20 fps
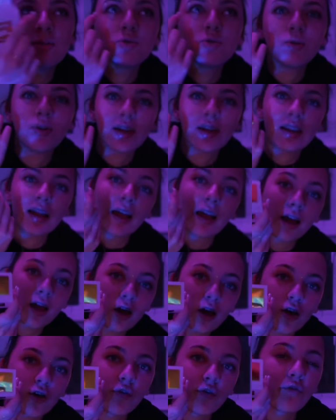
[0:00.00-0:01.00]
I'm talking
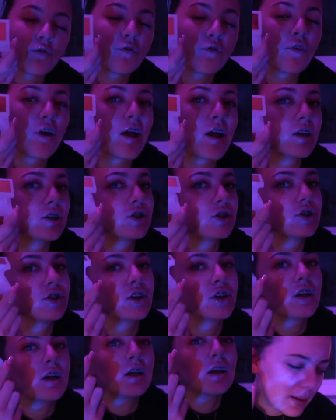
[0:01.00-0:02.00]
like
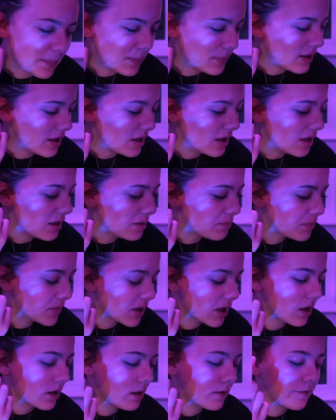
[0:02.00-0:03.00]
fresh, maybe
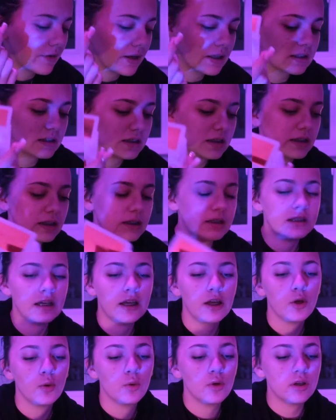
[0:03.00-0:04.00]
fancy.
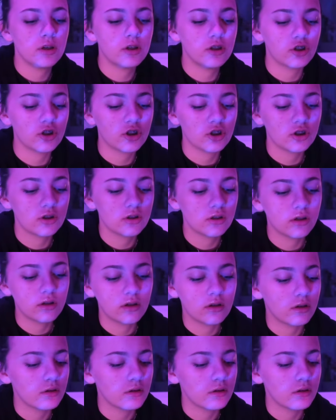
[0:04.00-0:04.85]
Say you wanted to just,